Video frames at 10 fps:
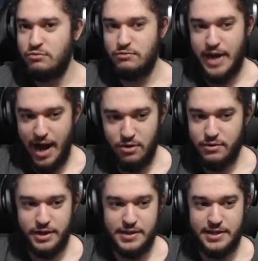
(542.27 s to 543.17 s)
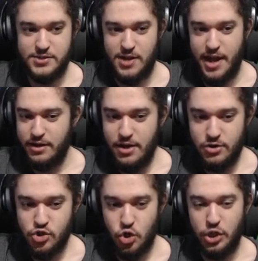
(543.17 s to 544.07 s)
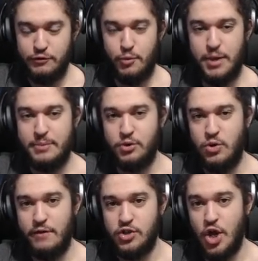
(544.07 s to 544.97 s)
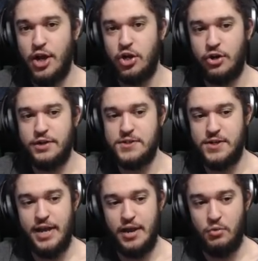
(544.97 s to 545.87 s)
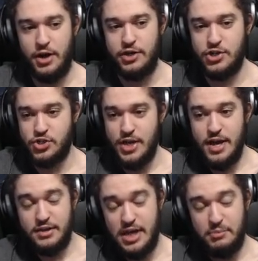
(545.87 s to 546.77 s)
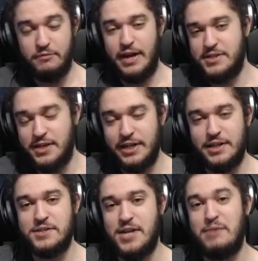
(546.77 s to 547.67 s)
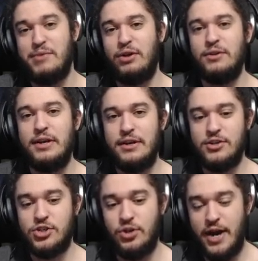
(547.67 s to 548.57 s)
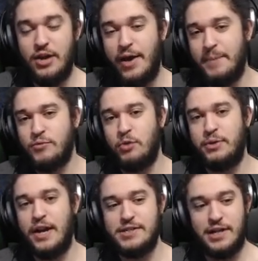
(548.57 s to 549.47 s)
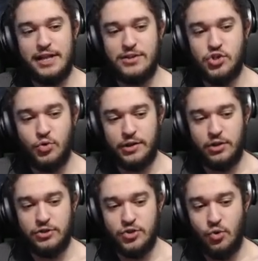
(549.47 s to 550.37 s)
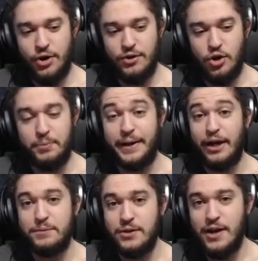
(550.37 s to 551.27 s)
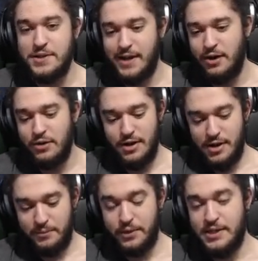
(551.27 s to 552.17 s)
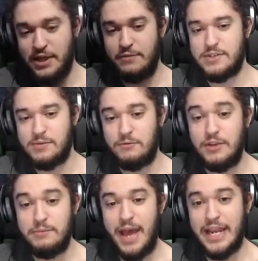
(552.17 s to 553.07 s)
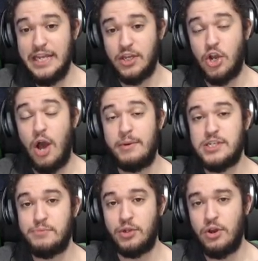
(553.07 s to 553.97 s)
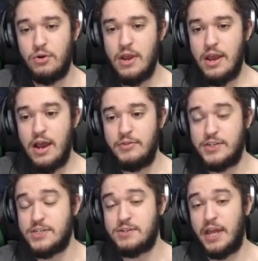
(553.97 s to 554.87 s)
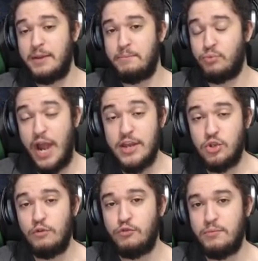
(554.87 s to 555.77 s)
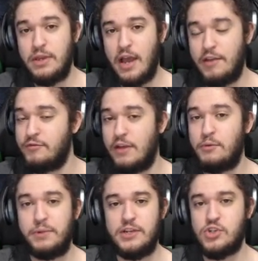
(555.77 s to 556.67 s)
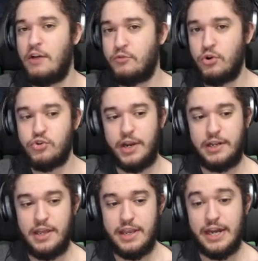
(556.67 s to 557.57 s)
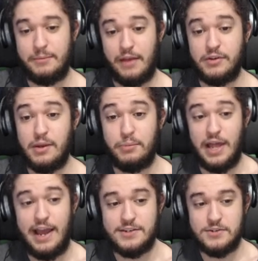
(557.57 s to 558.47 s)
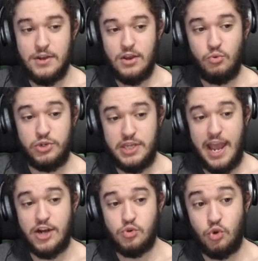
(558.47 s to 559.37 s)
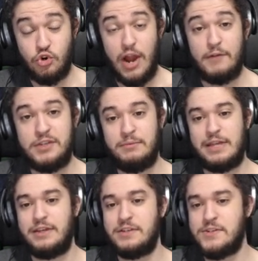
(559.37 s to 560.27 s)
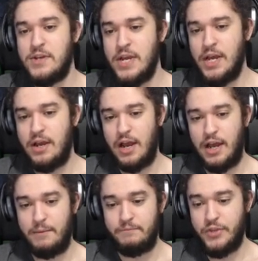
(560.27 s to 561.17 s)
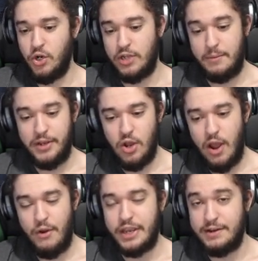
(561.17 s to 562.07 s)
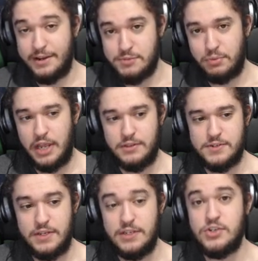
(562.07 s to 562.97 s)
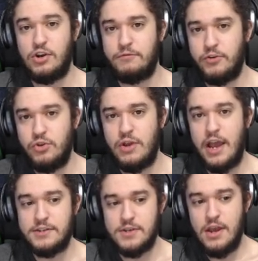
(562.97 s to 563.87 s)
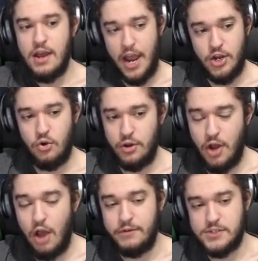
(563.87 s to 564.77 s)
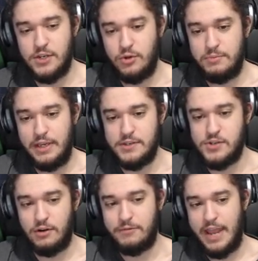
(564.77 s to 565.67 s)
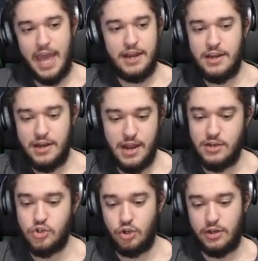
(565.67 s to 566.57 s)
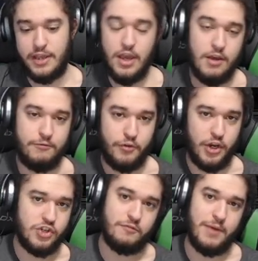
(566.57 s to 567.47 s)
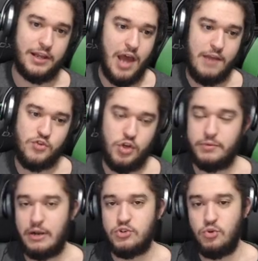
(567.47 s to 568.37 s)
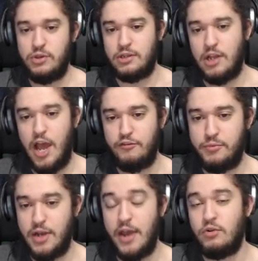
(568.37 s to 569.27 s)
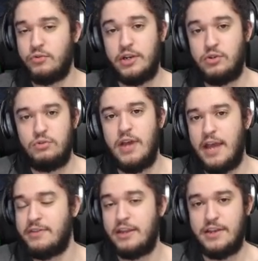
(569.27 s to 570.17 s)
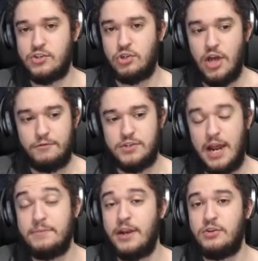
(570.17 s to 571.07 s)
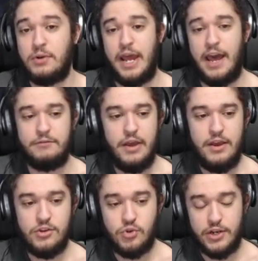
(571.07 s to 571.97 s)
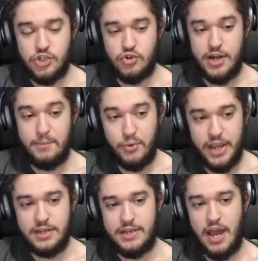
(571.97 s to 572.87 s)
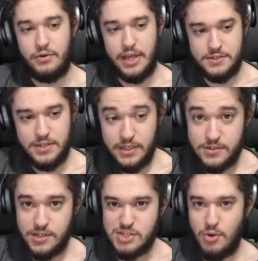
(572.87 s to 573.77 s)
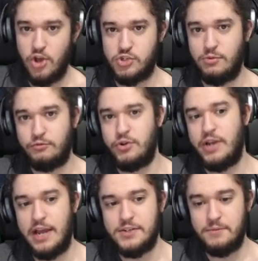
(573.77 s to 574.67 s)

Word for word: now. It's like solely for people who have a ton of currency and want to just keep investing into the same build. So anyway, hope you guys liked this short little tutorial. Hope it helped you guys out. Please me some feedback in the comments below. This is like brand new for me. I've never played Softcore Trade League and I'm having a blast with the actual crafting methods um, you know, let me know how I can explain this easier for you guys. I know it obviously it would be easier if I edited it and took like footage of my live stream when I was doing it live, but I don't really do that and that takes a lot of time that I don't have. So I just tried to break it down as easy as possible for you guys.